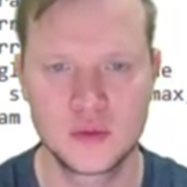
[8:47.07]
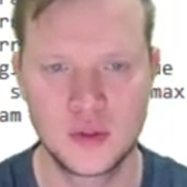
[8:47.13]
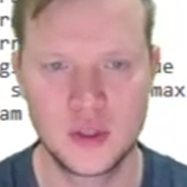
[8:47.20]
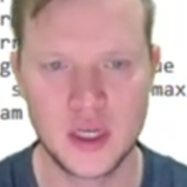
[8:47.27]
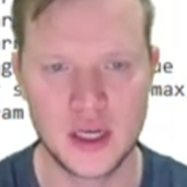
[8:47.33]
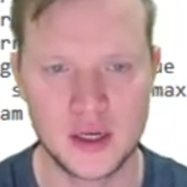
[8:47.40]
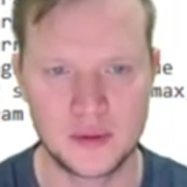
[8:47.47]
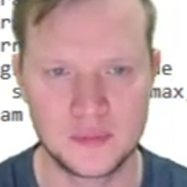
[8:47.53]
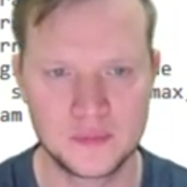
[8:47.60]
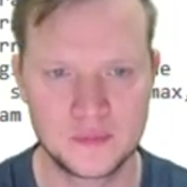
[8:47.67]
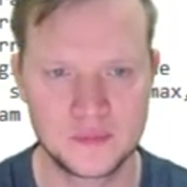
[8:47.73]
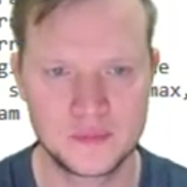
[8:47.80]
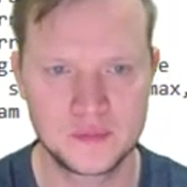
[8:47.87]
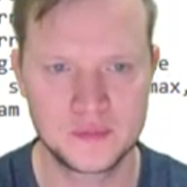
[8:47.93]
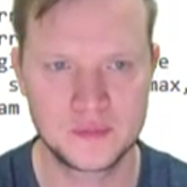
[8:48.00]
Okay,
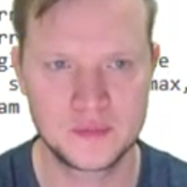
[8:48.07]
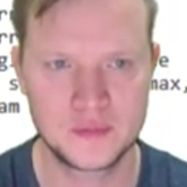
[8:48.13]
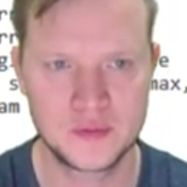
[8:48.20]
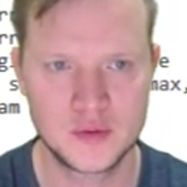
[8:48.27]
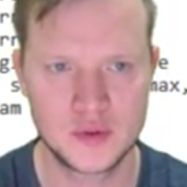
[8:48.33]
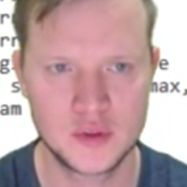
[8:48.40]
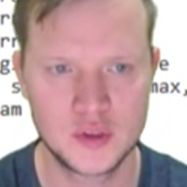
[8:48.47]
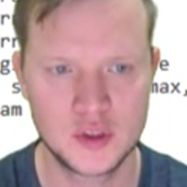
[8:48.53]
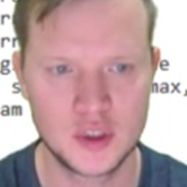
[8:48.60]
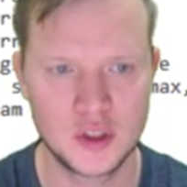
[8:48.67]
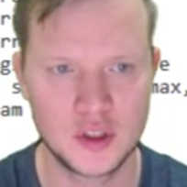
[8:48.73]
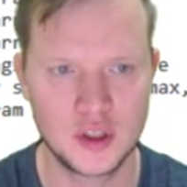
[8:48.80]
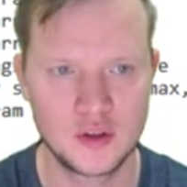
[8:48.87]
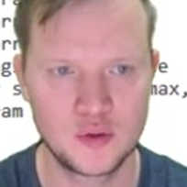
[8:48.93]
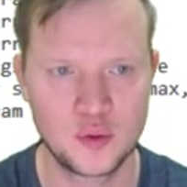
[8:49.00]
so
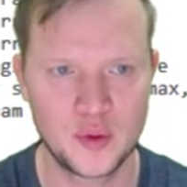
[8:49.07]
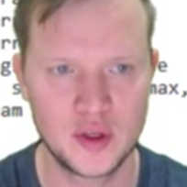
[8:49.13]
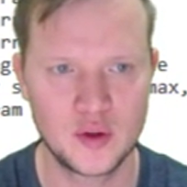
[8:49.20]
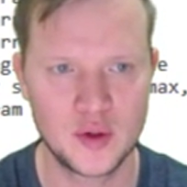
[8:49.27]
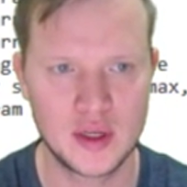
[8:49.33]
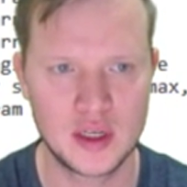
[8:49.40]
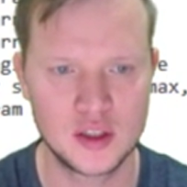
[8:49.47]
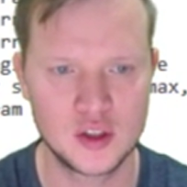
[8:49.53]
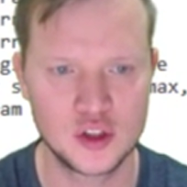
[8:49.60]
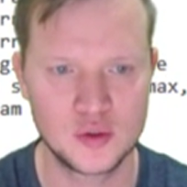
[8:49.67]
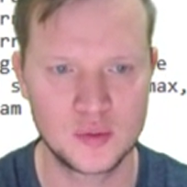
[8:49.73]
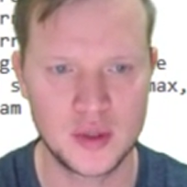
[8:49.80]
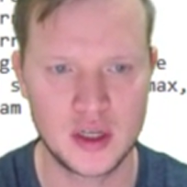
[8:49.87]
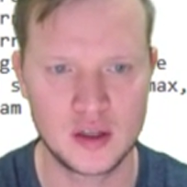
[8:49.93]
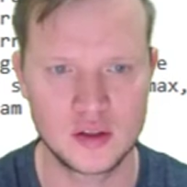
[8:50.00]
if we quickly
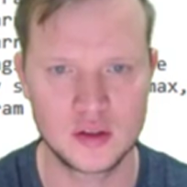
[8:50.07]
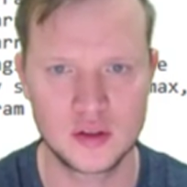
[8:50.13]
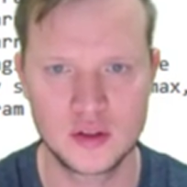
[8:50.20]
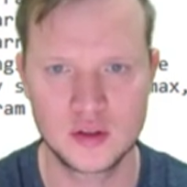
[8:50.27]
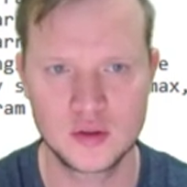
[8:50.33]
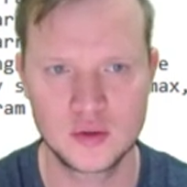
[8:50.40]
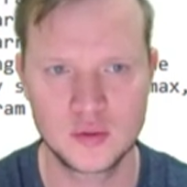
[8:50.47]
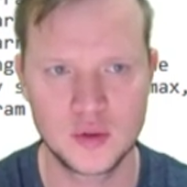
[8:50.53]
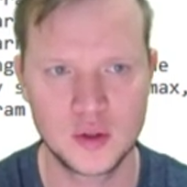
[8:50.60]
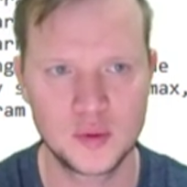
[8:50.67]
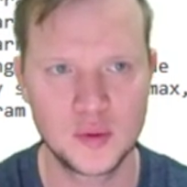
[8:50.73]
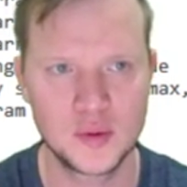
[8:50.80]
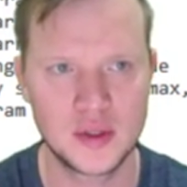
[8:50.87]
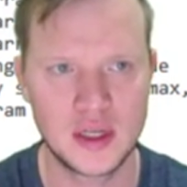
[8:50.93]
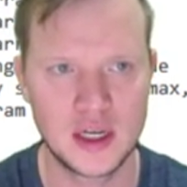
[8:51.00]
zoom out, what we
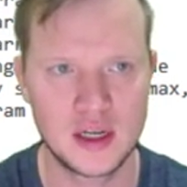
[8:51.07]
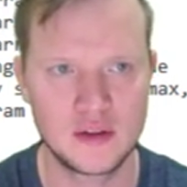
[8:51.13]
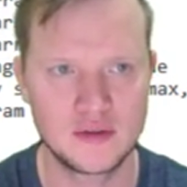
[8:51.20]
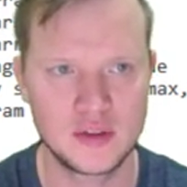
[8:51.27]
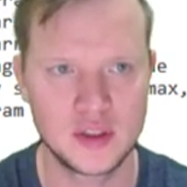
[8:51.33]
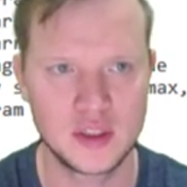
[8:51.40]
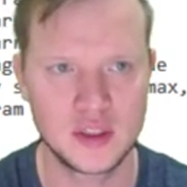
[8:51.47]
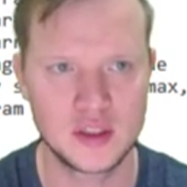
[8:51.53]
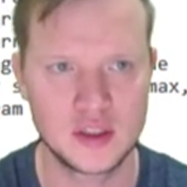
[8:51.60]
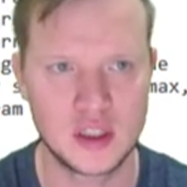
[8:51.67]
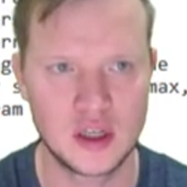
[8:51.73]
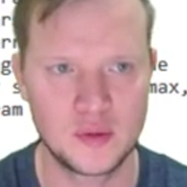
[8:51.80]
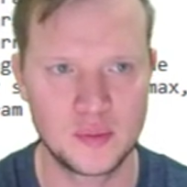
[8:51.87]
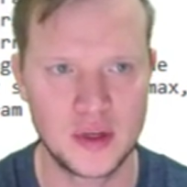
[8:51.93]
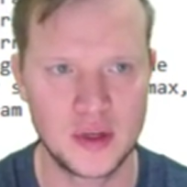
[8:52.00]
will have is
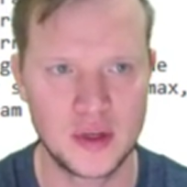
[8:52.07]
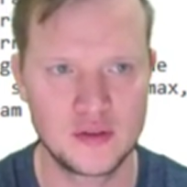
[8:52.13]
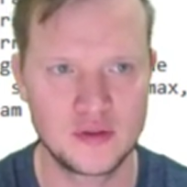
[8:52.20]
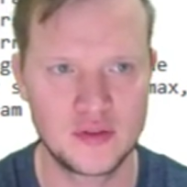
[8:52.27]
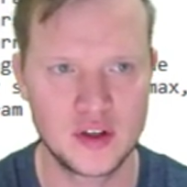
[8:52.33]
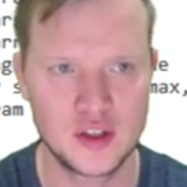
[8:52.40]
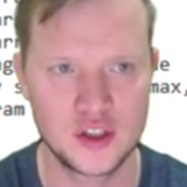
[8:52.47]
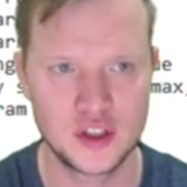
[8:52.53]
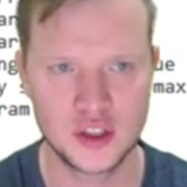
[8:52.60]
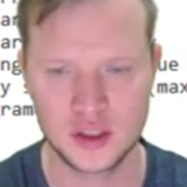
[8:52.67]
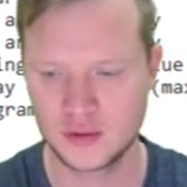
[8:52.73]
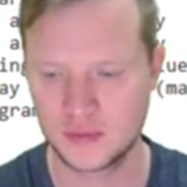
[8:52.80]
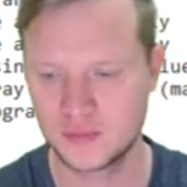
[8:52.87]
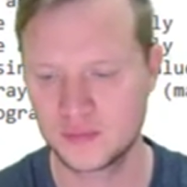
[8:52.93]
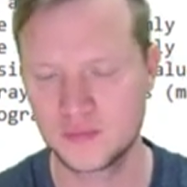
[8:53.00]
our main
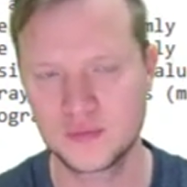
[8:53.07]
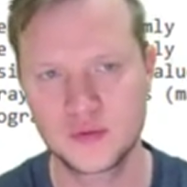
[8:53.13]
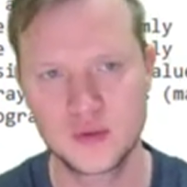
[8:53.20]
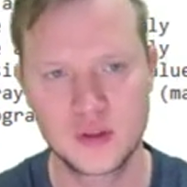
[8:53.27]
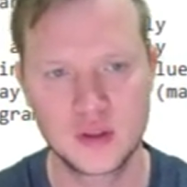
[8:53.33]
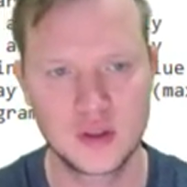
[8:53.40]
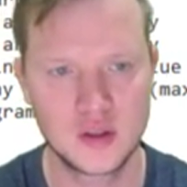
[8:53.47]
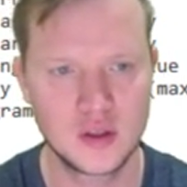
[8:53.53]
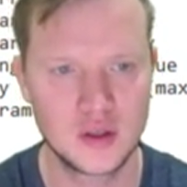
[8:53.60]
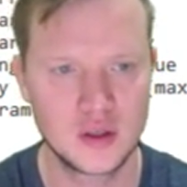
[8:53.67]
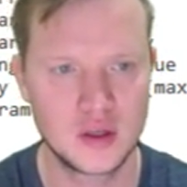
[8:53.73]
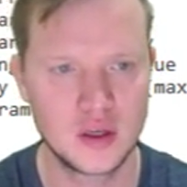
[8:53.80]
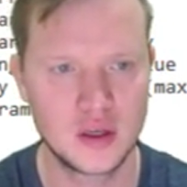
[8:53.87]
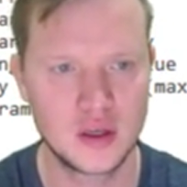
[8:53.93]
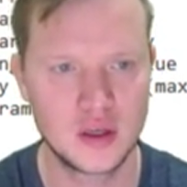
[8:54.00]
function
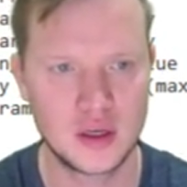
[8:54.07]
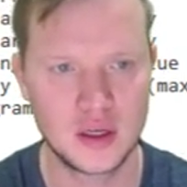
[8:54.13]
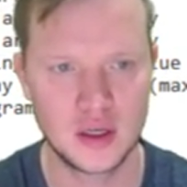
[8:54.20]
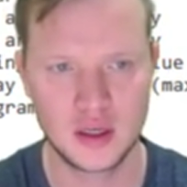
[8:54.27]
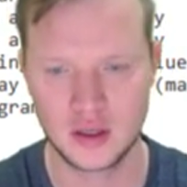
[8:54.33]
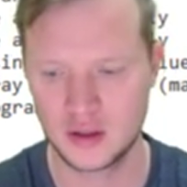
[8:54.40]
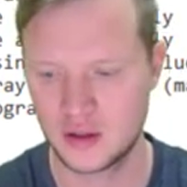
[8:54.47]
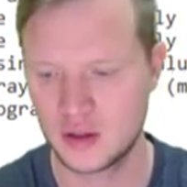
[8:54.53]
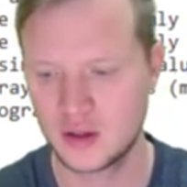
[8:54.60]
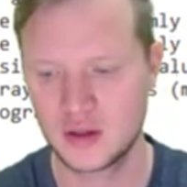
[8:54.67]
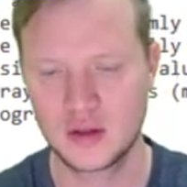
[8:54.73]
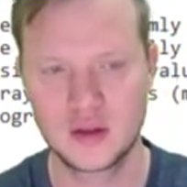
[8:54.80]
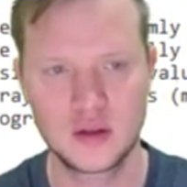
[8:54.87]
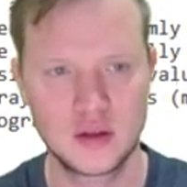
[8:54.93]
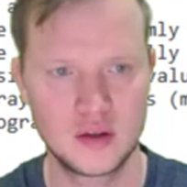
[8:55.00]
and
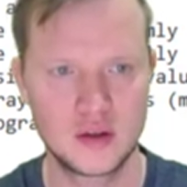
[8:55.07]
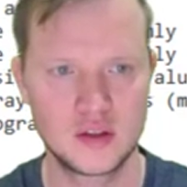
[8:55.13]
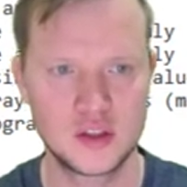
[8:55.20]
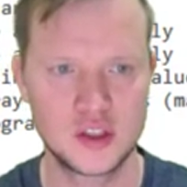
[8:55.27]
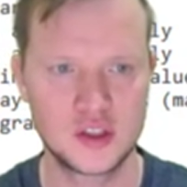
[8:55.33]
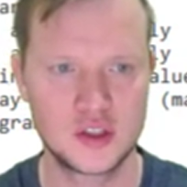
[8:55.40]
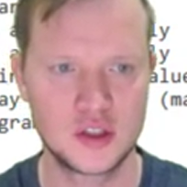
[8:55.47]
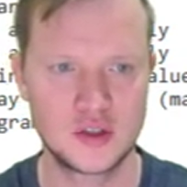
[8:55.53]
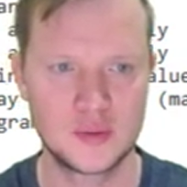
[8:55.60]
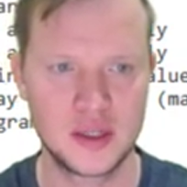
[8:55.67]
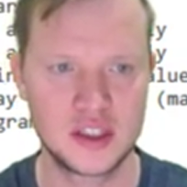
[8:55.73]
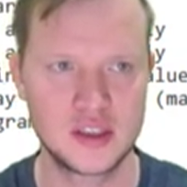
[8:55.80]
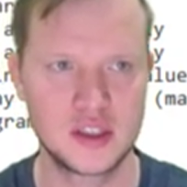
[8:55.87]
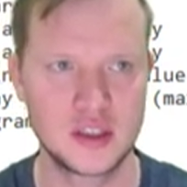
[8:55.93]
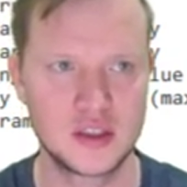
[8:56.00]
just the
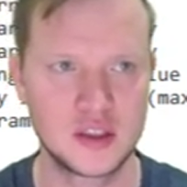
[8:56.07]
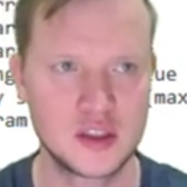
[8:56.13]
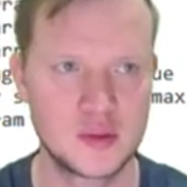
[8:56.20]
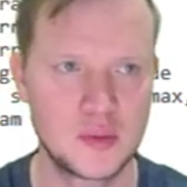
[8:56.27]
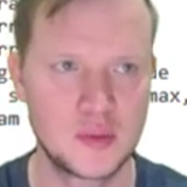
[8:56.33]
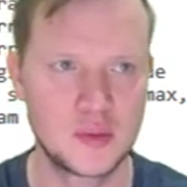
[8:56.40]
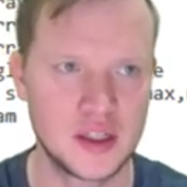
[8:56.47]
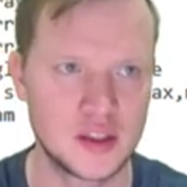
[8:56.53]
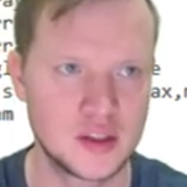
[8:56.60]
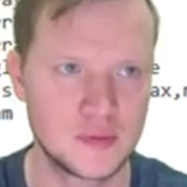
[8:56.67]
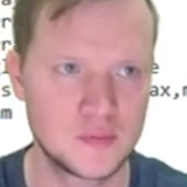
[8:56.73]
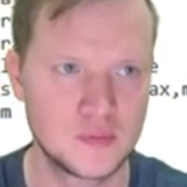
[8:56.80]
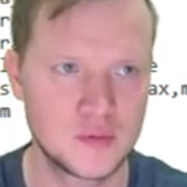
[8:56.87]
basic displays.